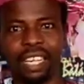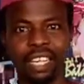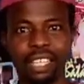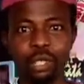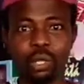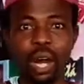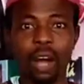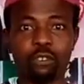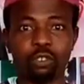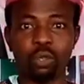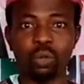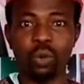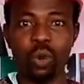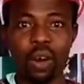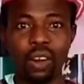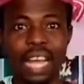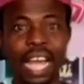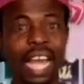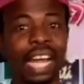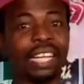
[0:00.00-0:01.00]
You have to
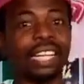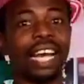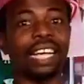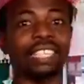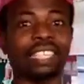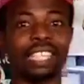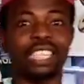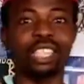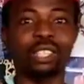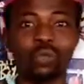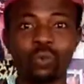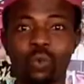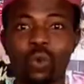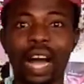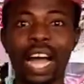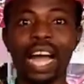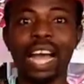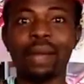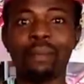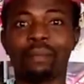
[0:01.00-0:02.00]
go there, and that is
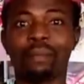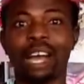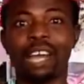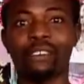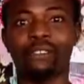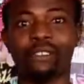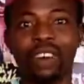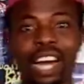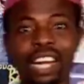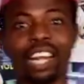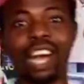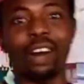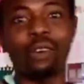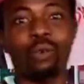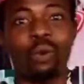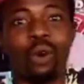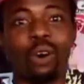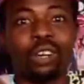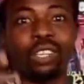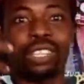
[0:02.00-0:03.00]
why my
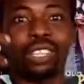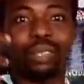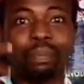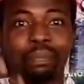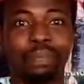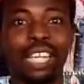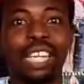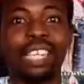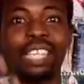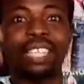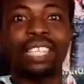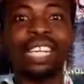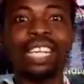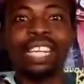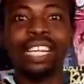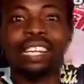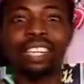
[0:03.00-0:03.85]
father was being